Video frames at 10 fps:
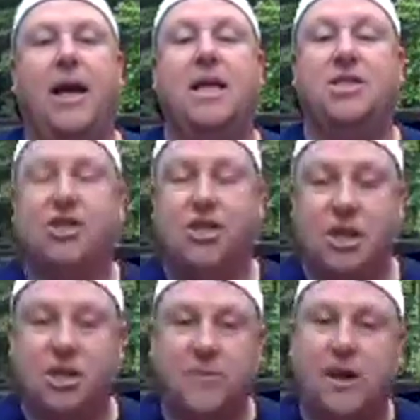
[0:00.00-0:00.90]
It's
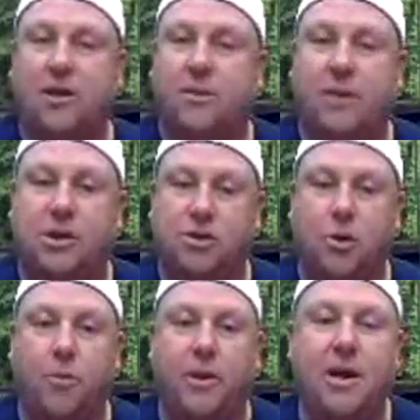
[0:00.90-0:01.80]
just about to bust
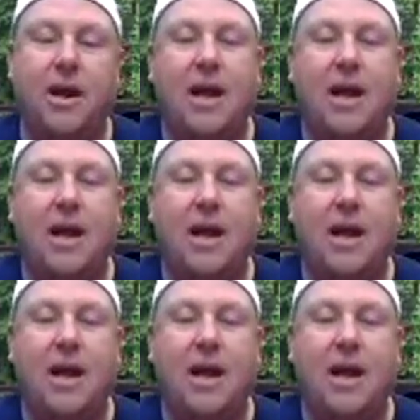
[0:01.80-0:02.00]
open,